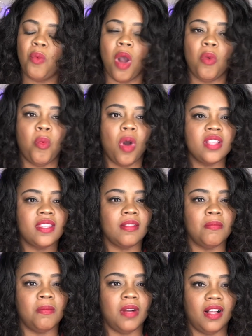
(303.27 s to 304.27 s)
a once a
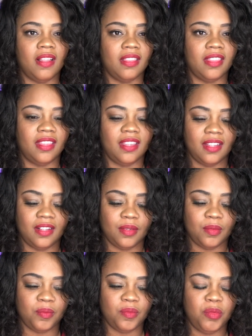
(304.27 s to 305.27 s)
month
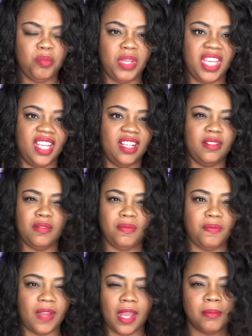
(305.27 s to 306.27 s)
big
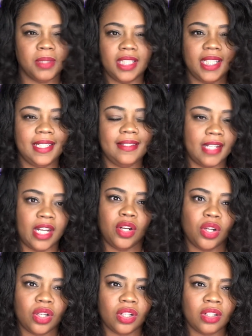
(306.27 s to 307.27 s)
family
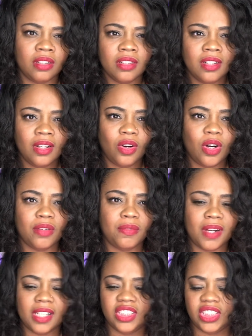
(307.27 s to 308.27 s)
dinner or
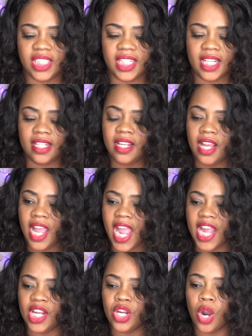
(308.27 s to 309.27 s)
function,
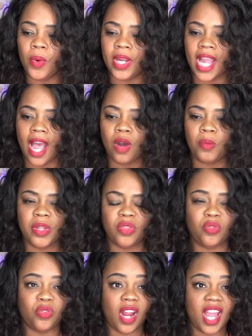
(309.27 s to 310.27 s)
and going out with
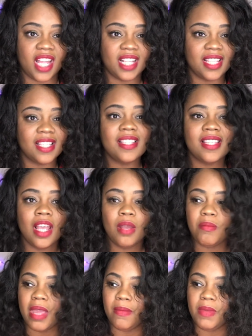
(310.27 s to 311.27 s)
friends
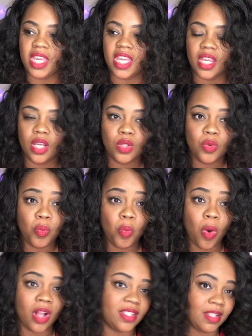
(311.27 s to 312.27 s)
maybe
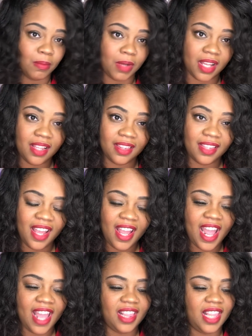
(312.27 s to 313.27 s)
once a month,
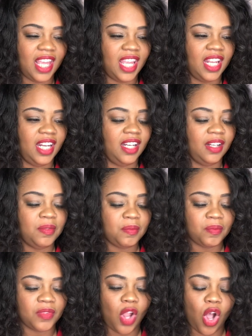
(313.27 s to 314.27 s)
and then
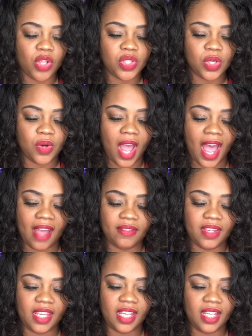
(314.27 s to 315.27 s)
also
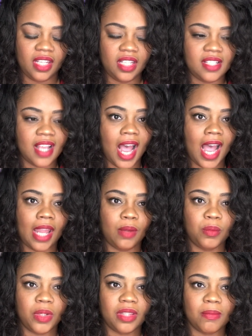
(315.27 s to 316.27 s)
having
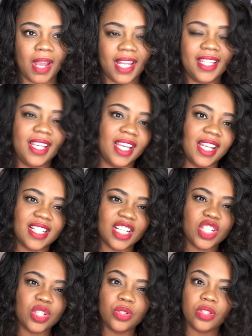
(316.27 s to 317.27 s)
time with my kids,
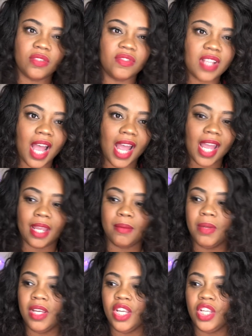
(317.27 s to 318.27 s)
exclusive time,